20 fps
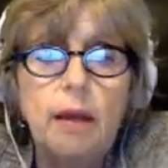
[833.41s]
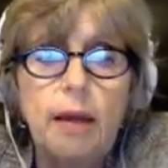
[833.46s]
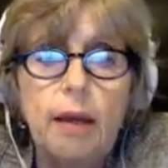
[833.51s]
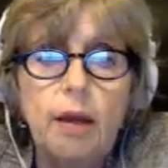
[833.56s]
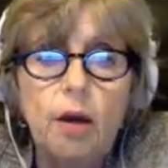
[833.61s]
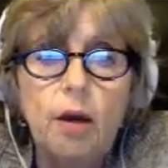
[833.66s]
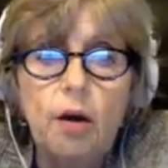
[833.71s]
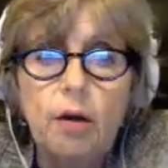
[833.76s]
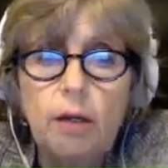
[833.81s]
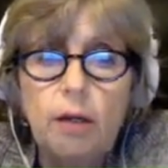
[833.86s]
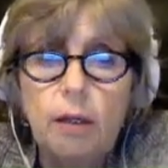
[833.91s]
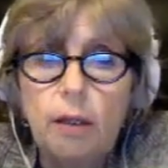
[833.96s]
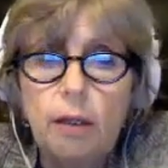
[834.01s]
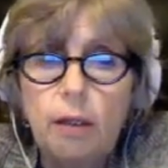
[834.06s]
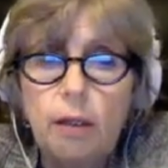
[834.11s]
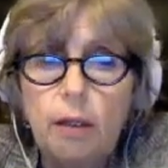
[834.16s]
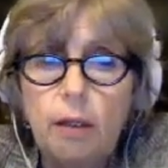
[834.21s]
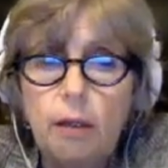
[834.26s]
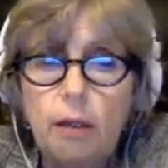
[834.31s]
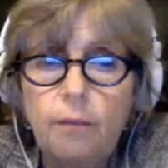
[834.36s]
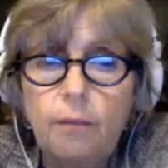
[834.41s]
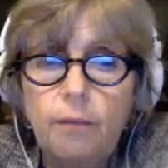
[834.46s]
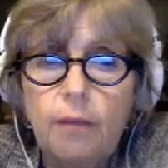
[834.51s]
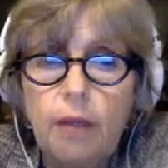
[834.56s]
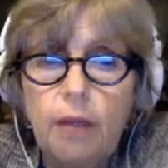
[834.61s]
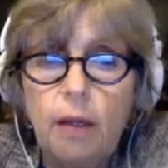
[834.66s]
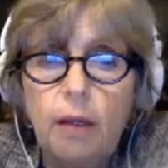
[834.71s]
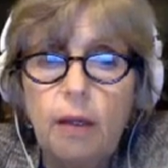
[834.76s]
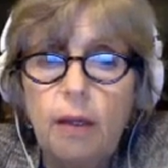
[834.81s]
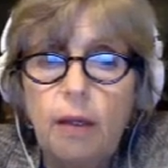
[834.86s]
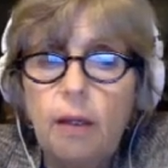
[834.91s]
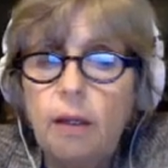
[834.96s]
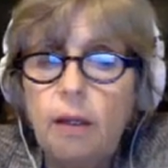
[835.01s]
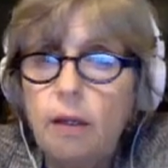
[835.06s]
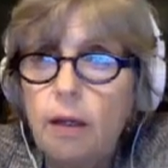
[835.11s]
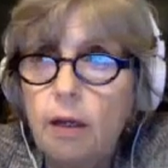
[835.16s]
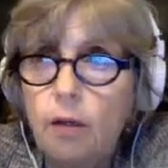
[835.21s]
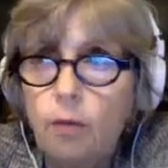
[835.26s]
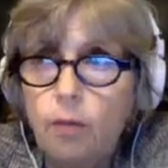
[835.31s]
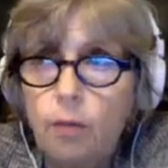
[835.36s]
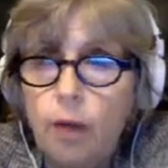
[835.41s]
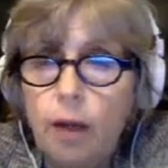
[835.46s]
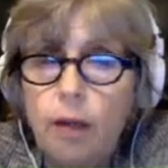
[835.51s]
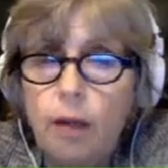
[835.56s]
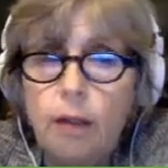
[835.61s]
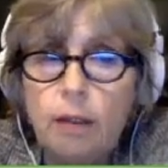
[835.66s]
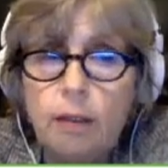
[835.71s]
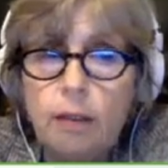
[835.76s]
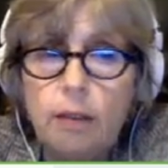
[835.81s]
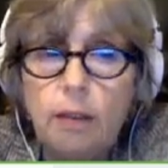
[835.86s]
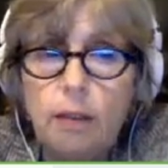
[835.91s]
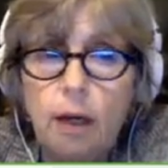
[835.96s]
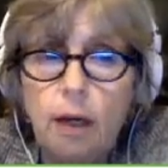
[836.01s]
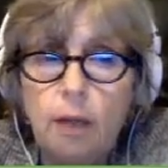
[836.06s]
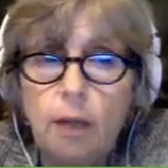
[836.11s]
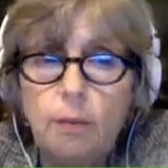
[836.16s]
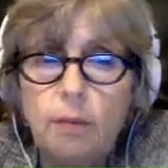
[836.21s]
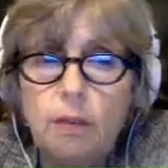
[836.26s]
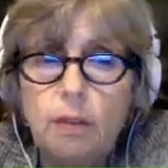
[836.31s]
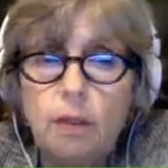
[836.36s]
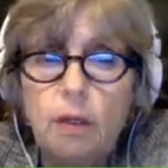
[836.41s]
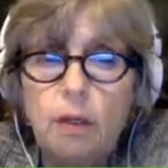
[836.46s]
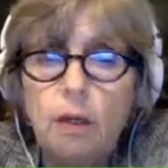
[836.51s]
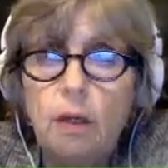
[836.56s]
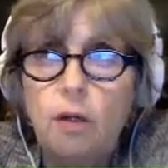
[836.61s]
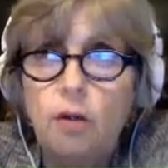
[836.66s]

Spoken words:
Chaotic eating, eating at erratic times,